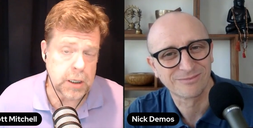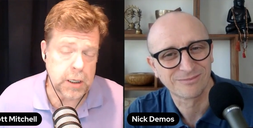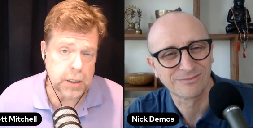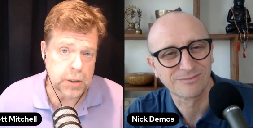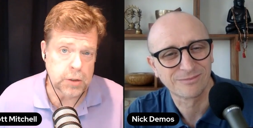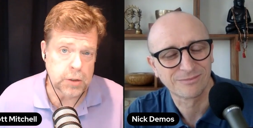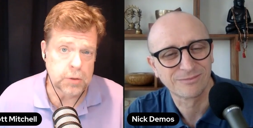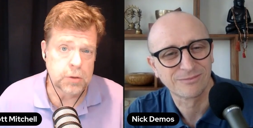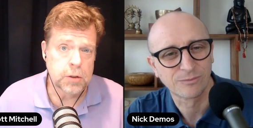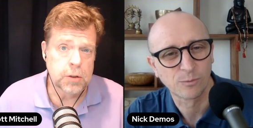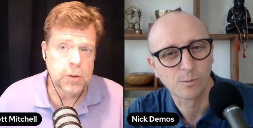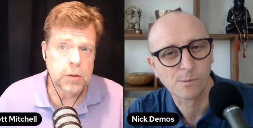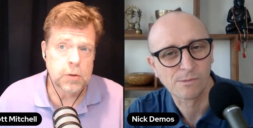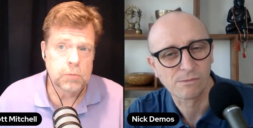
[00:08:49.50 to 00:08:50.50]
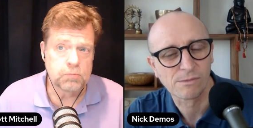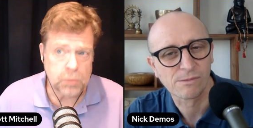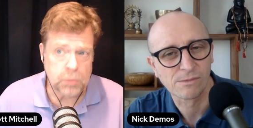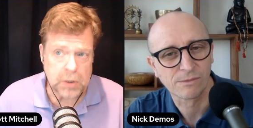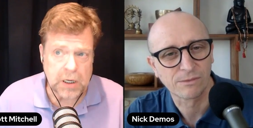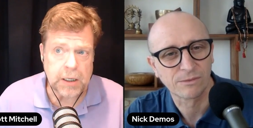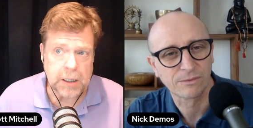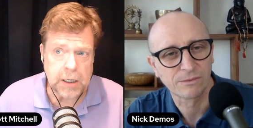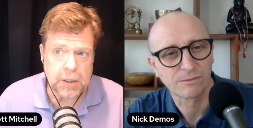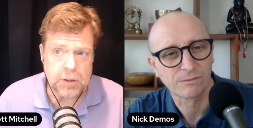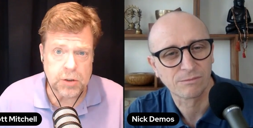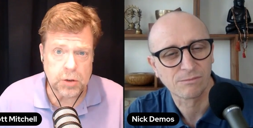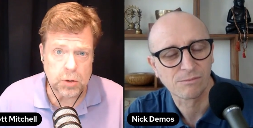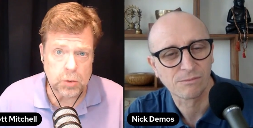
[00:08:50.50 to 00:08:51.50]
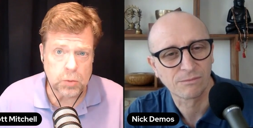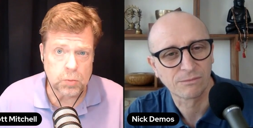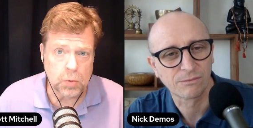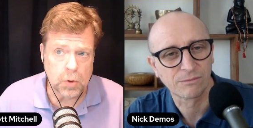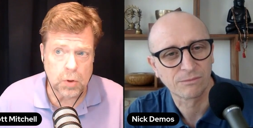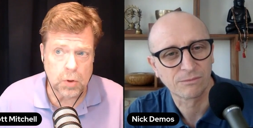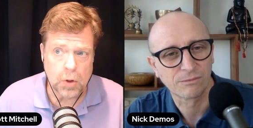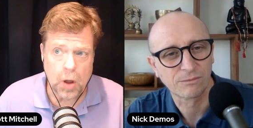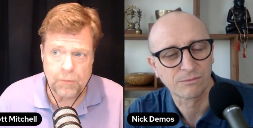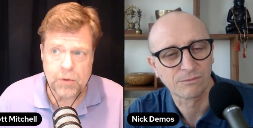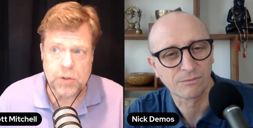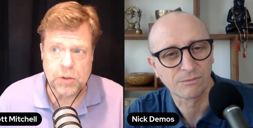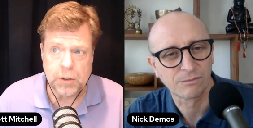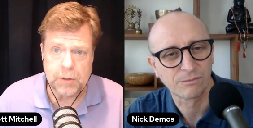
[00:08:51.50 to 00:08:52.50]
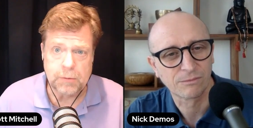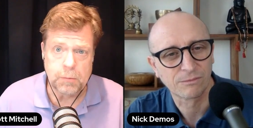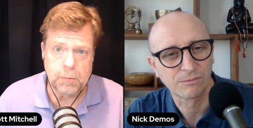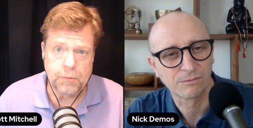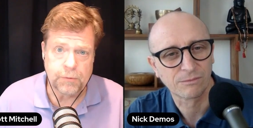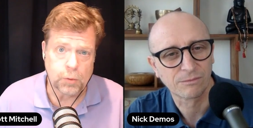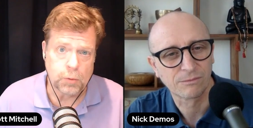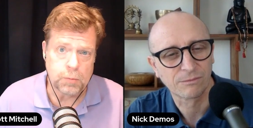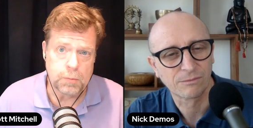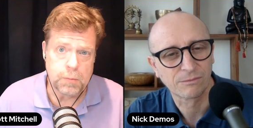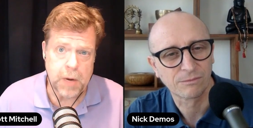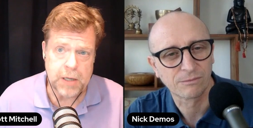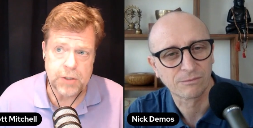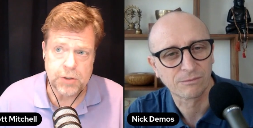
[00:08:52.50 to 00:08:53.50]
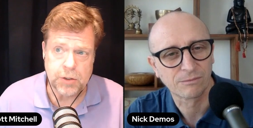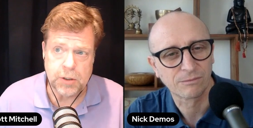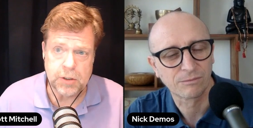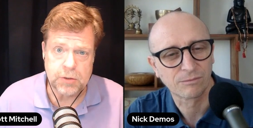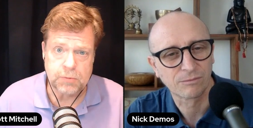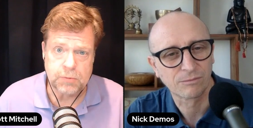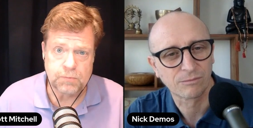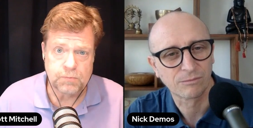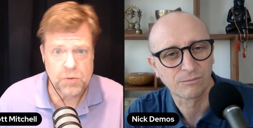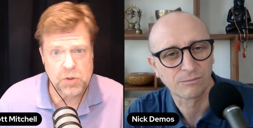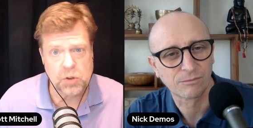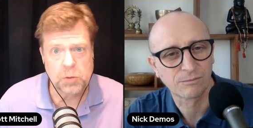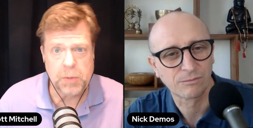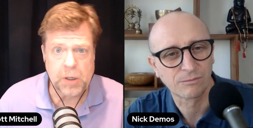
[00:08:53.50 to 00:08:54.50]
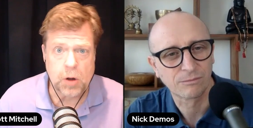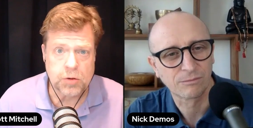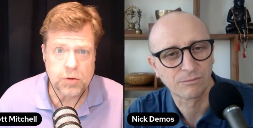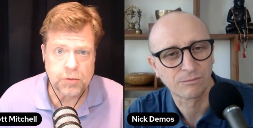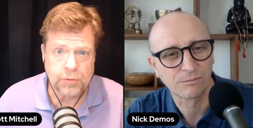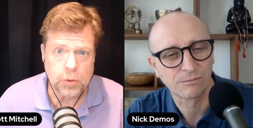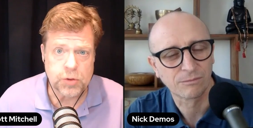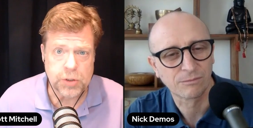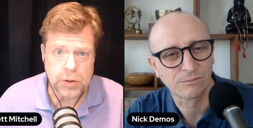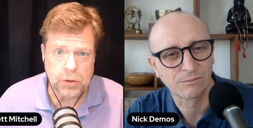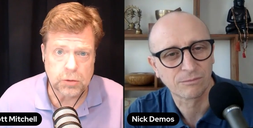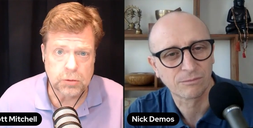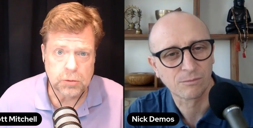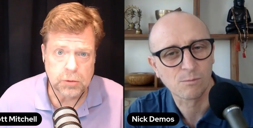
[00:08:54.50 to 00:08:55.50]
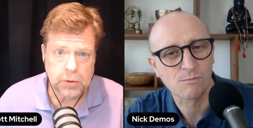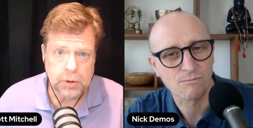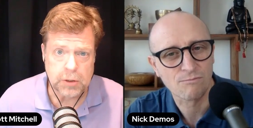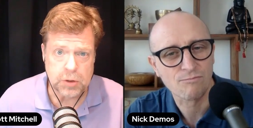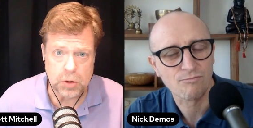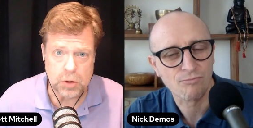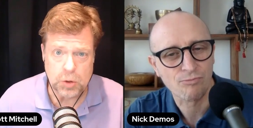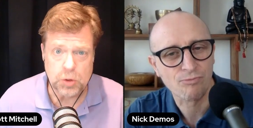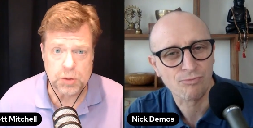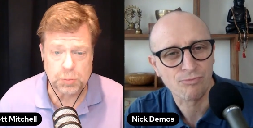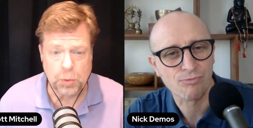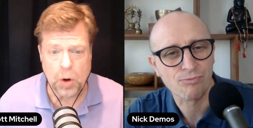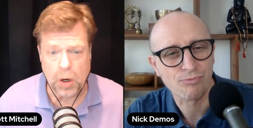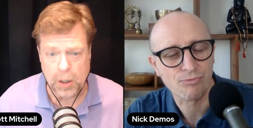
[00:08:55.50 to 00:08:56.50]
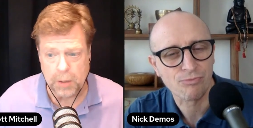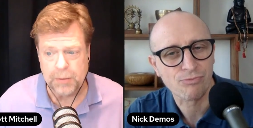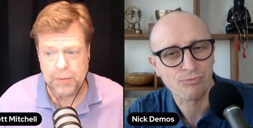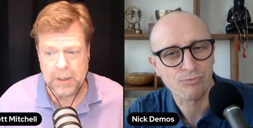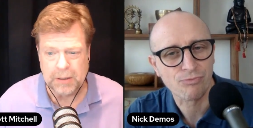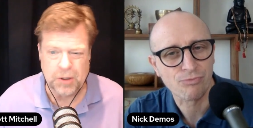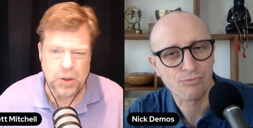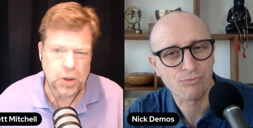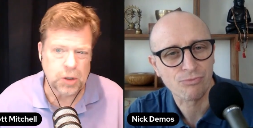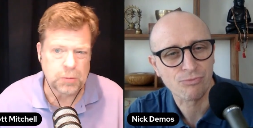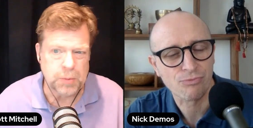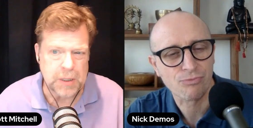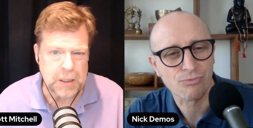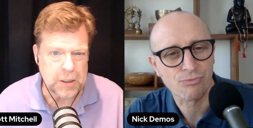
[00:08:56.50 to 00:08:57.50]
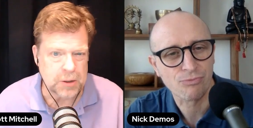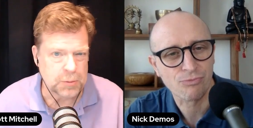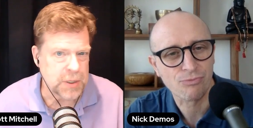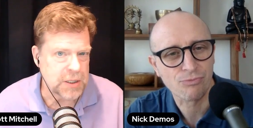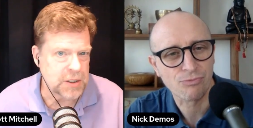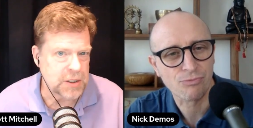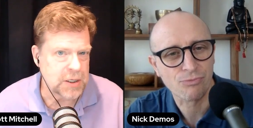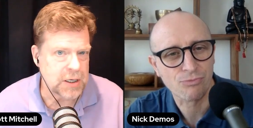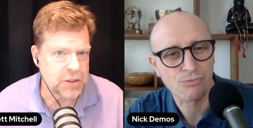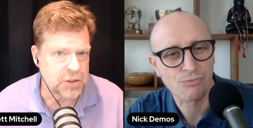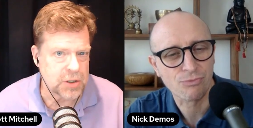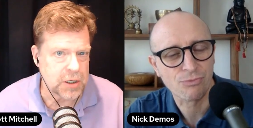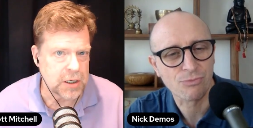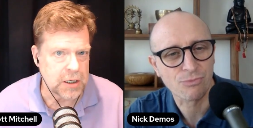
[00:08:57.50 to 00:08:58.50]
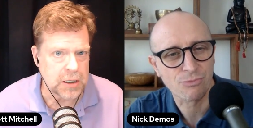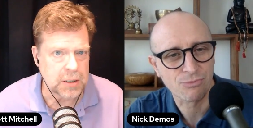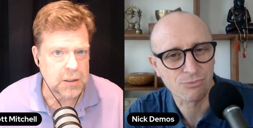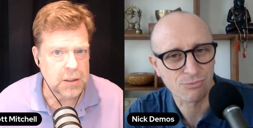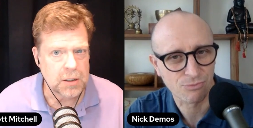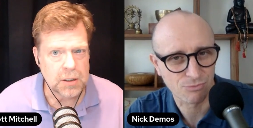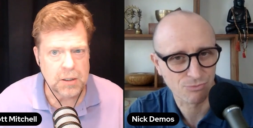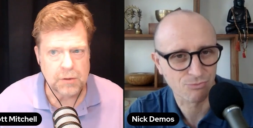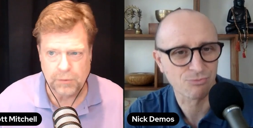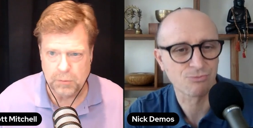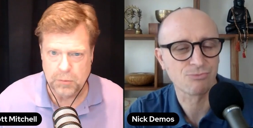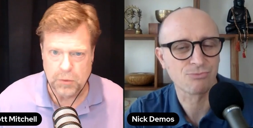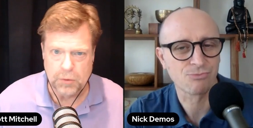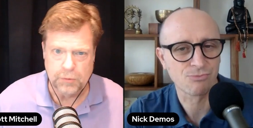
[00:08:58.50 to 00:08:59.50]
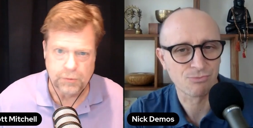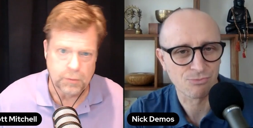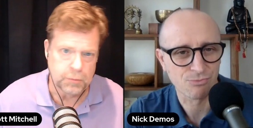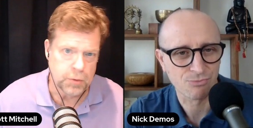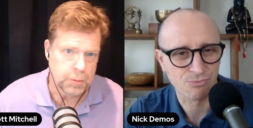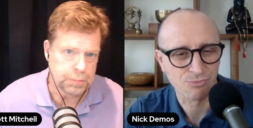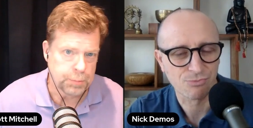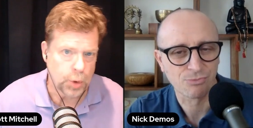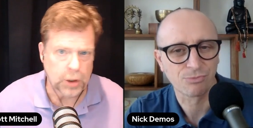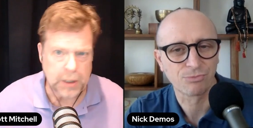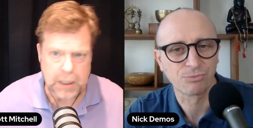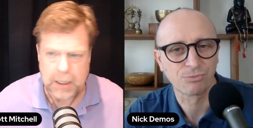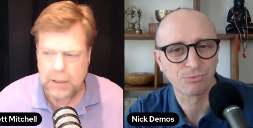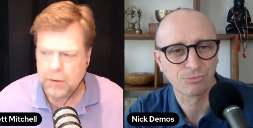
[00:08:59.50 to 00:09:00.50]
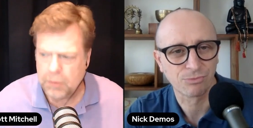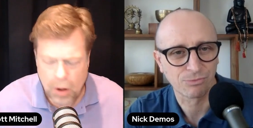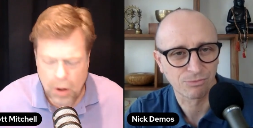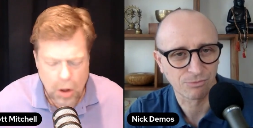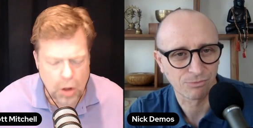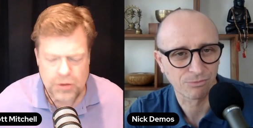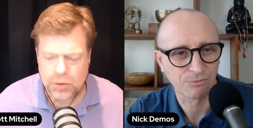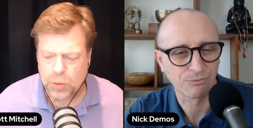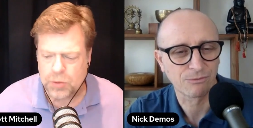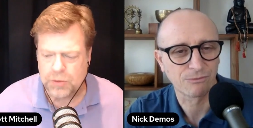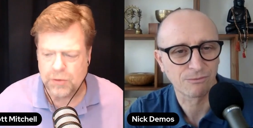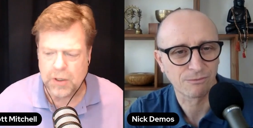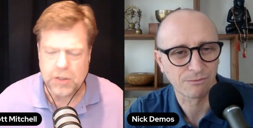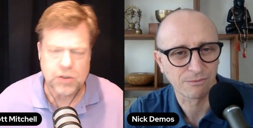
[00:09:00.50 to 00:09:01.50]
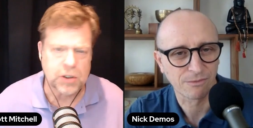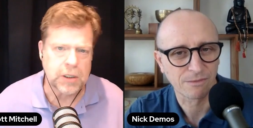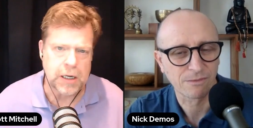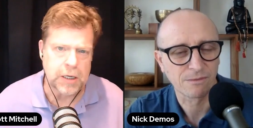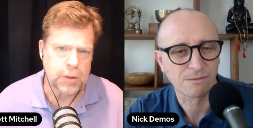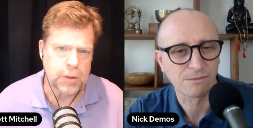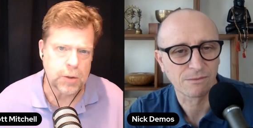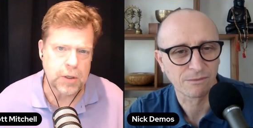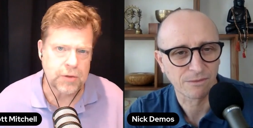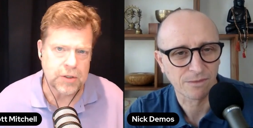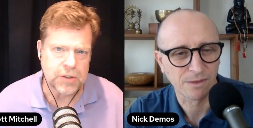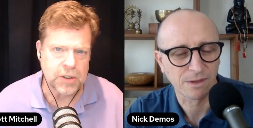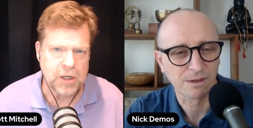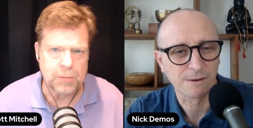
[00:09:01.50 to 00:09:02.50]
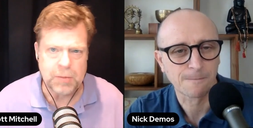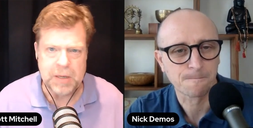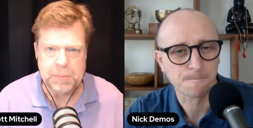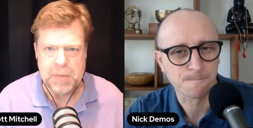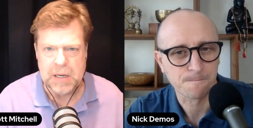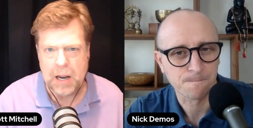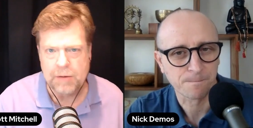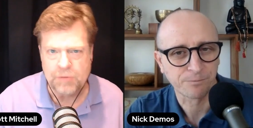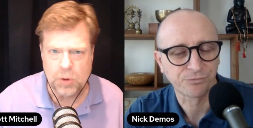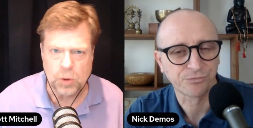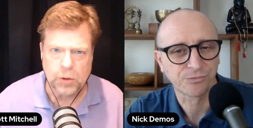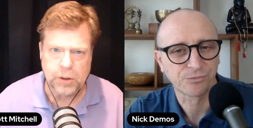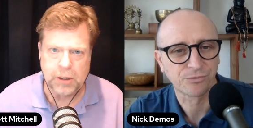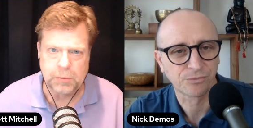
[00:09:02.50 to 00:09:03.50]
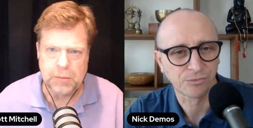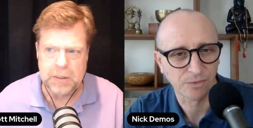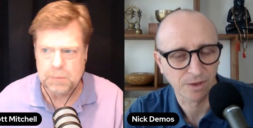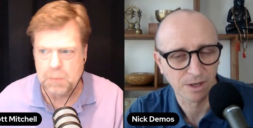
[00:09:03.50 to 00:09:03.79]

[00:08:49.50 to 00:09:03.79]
Speaker 1: in getting into, obviously for medicine, it's going to be controversial. You just brought up that it could be the PTSD from the bullying, all sorts of things get in there into this. It could be behavioral, it could be